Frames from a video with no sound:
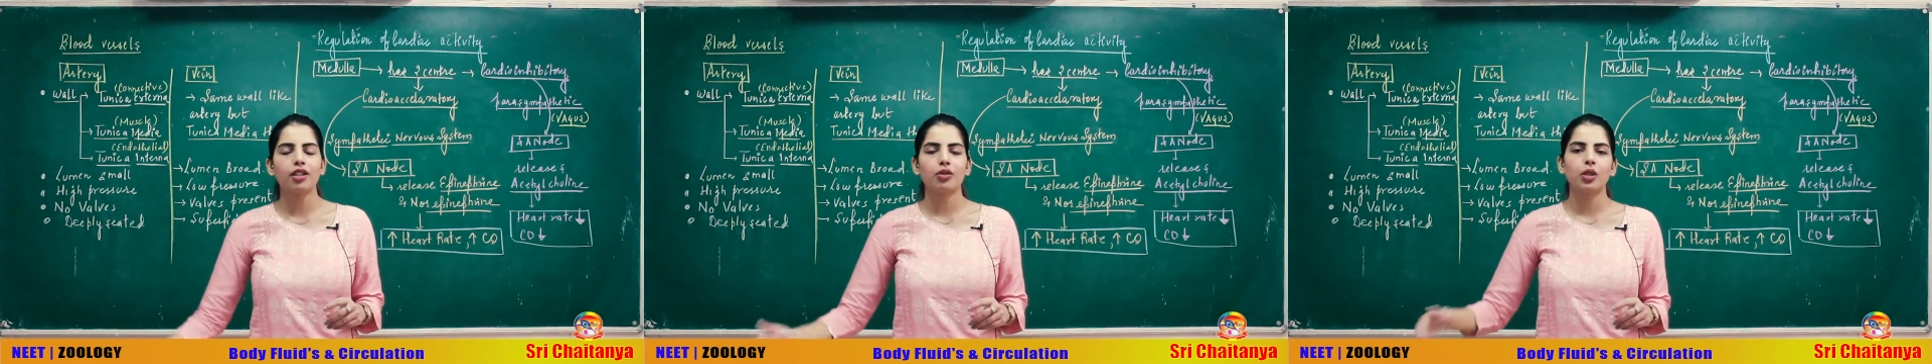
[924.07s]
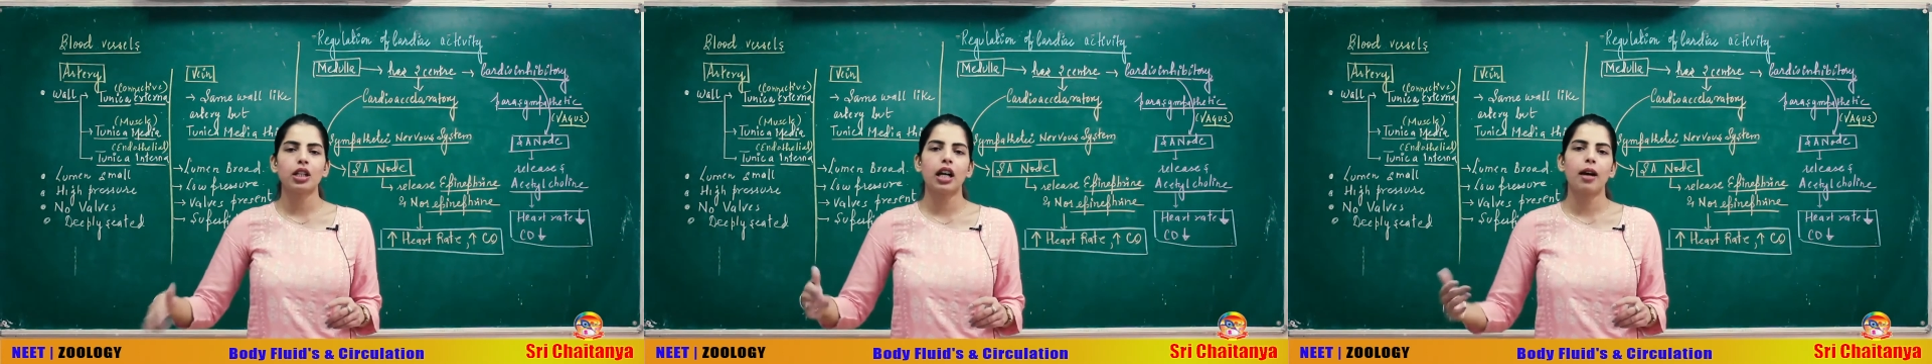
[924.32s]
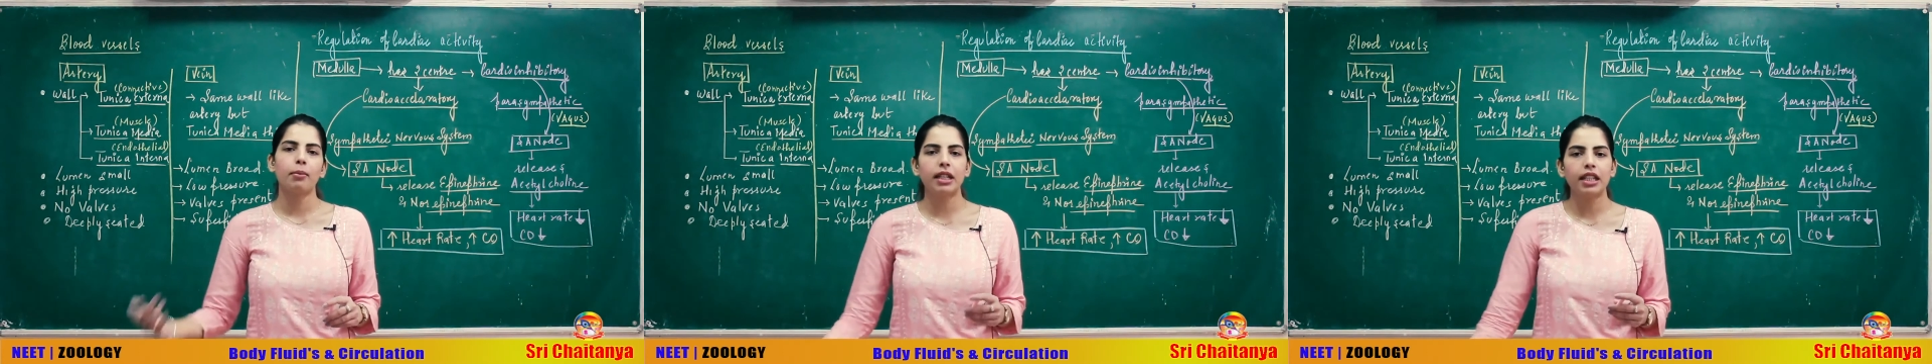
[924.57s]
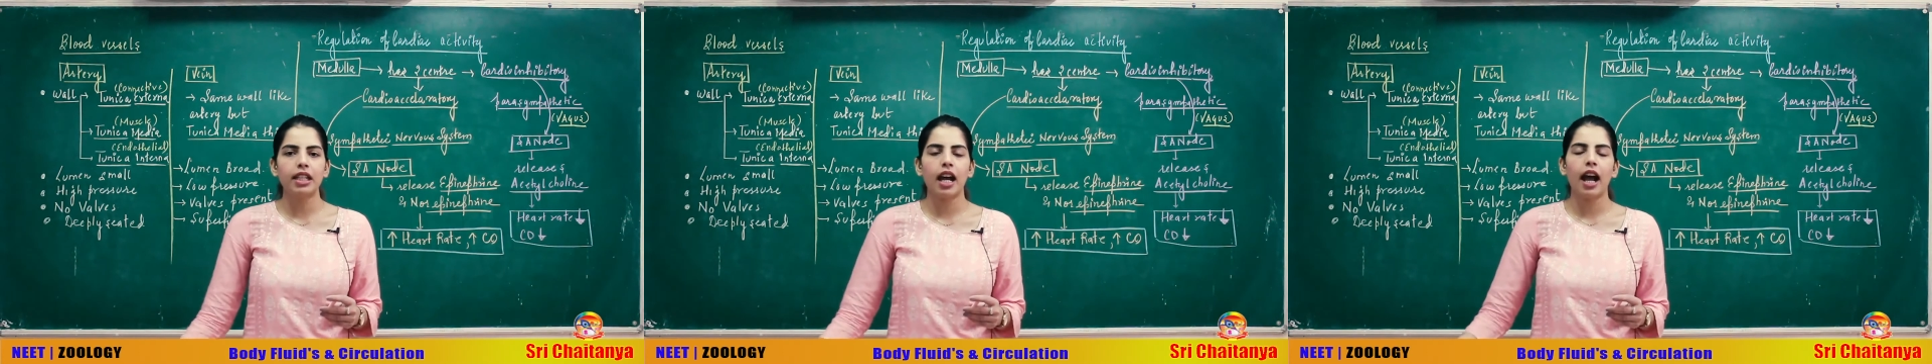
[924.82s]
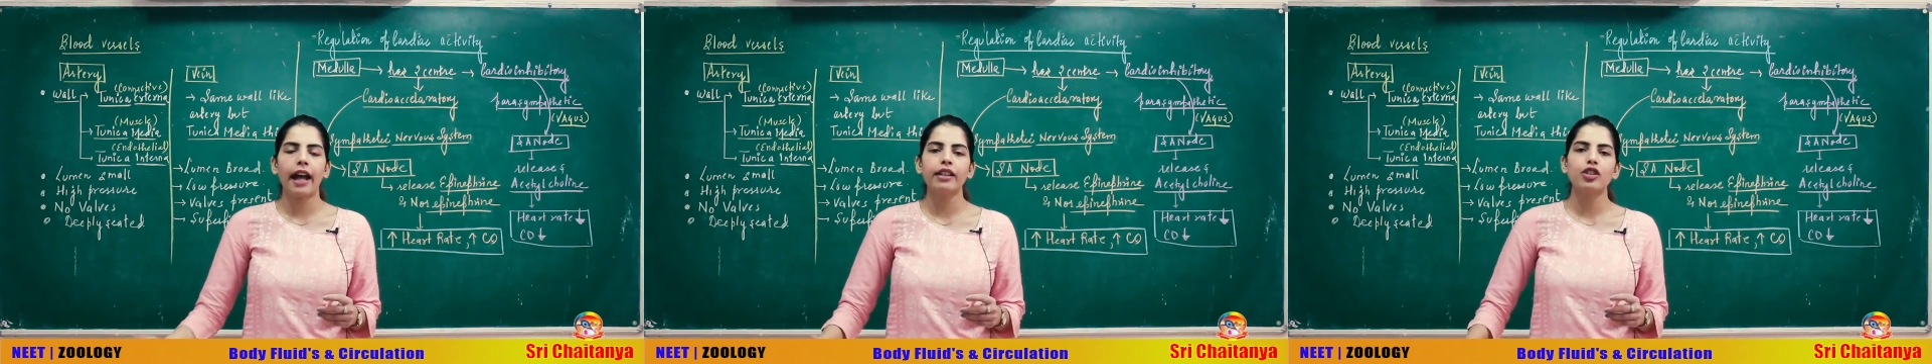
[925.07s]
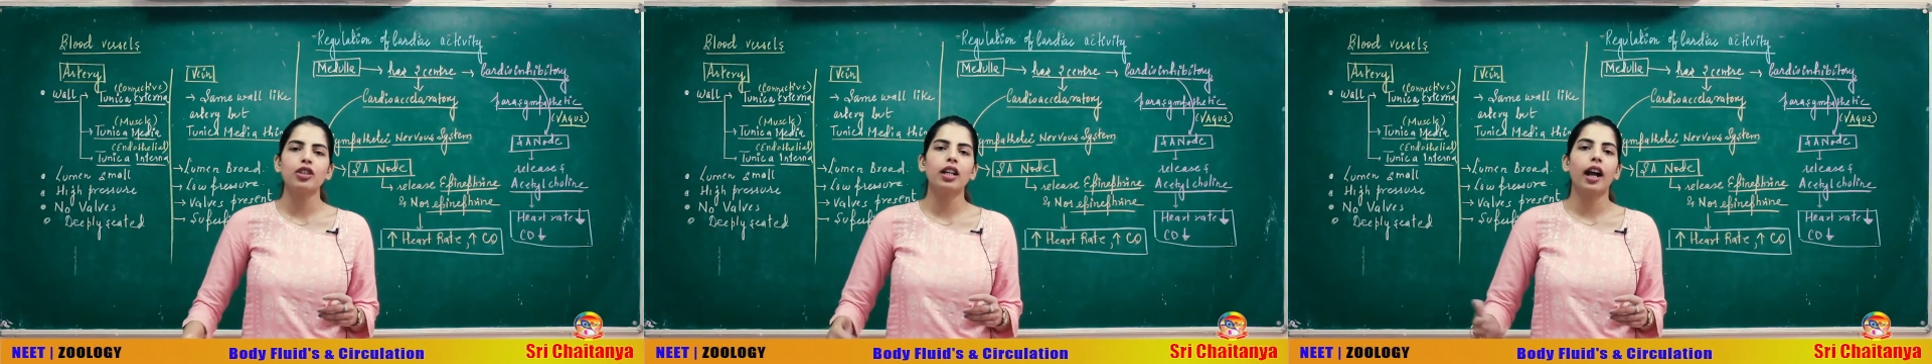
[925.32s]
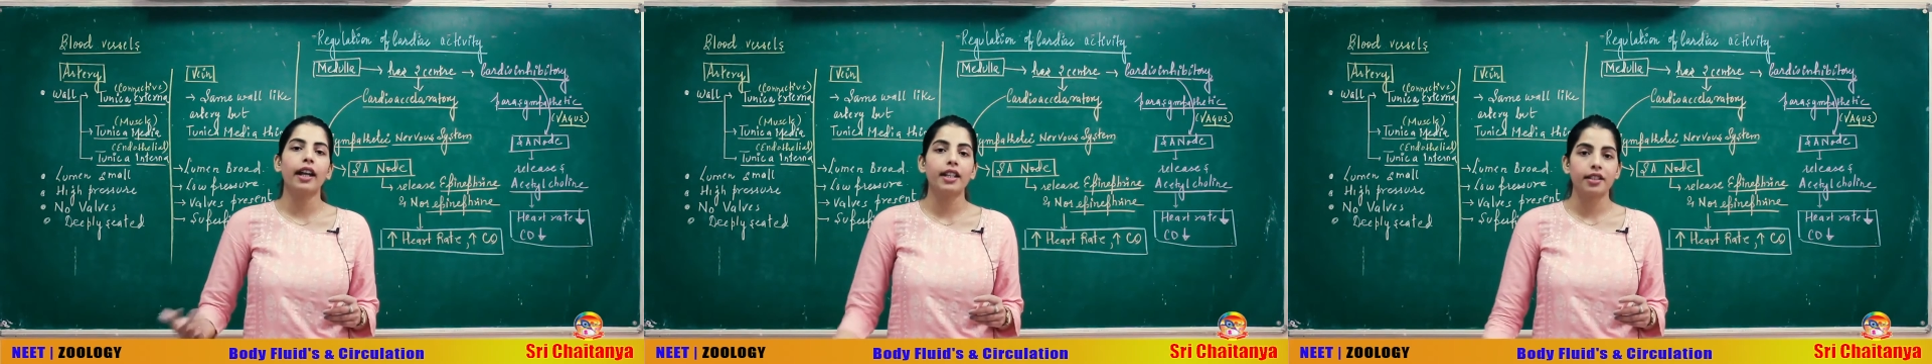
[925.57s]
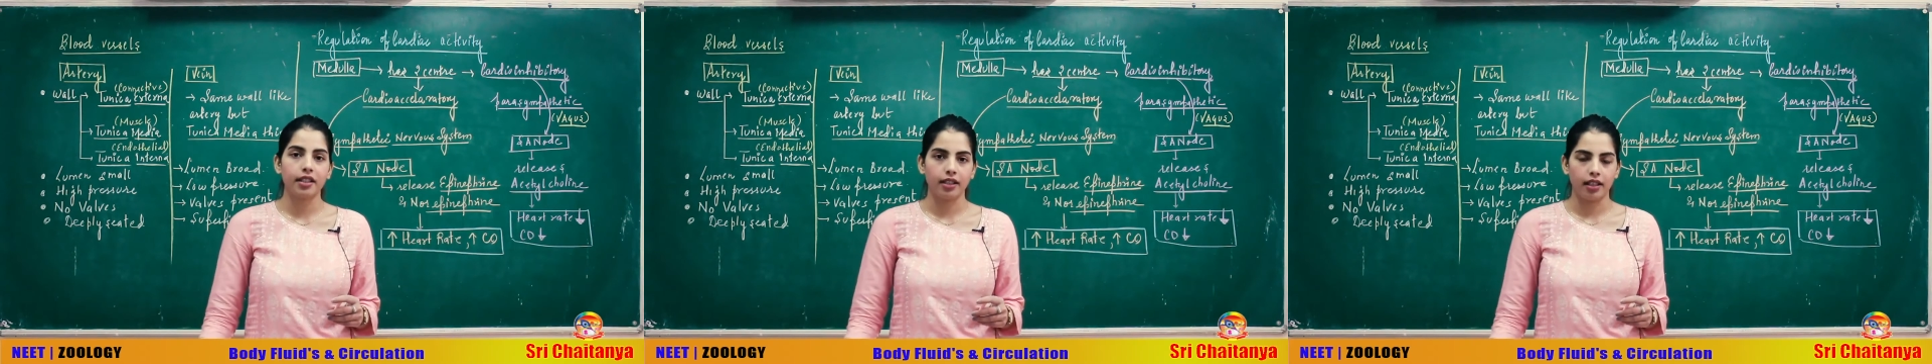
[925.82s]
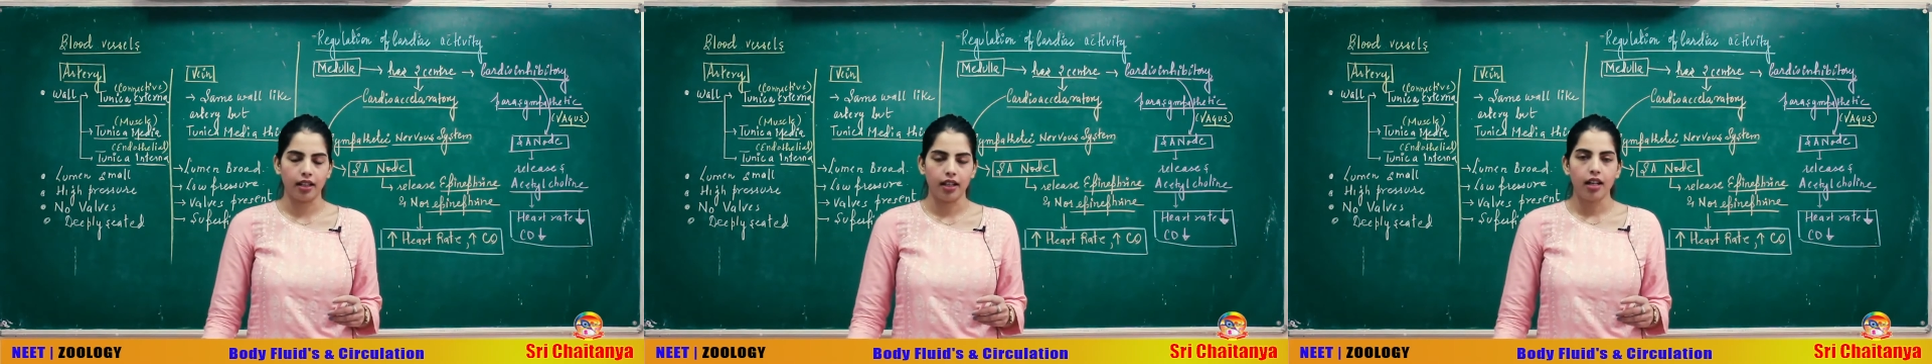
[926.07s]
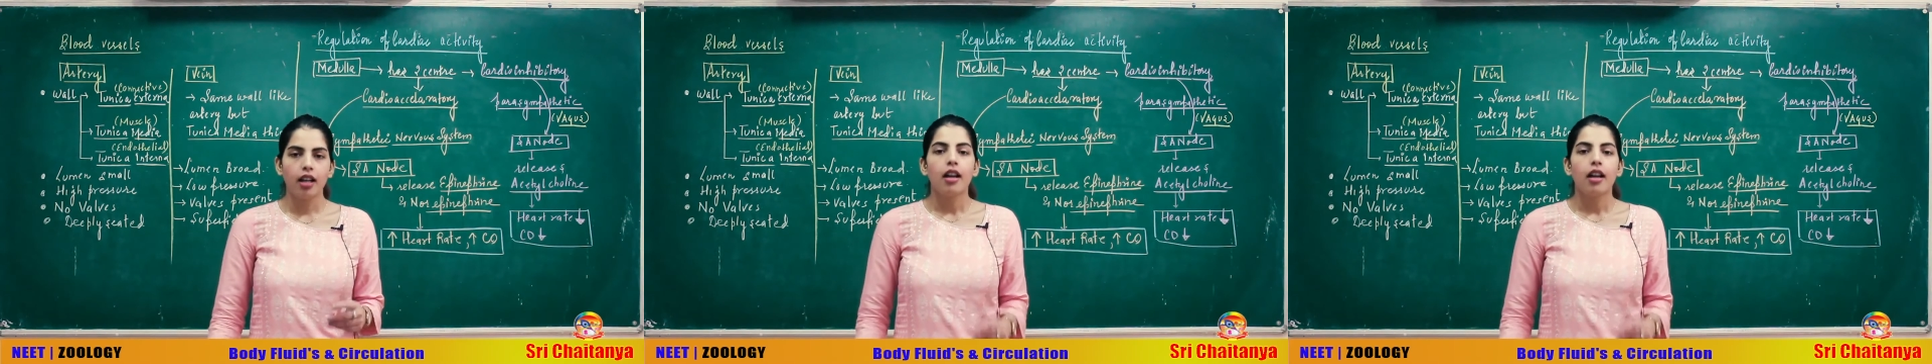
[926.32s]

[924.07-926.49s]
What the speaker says: tunica media and tunica interna.